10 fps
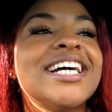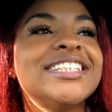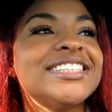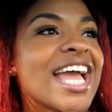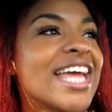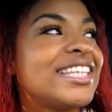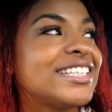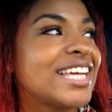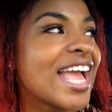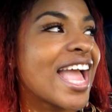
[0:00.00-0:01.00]
I just had
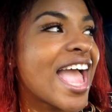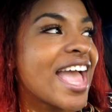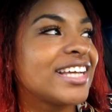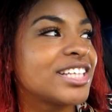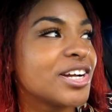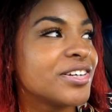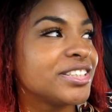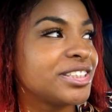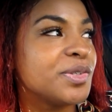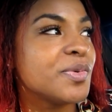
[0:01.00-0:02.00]
to ask her and
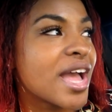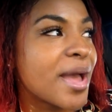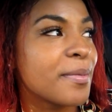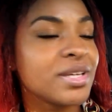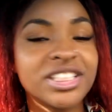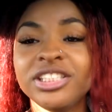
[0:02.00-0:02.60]
see what happened.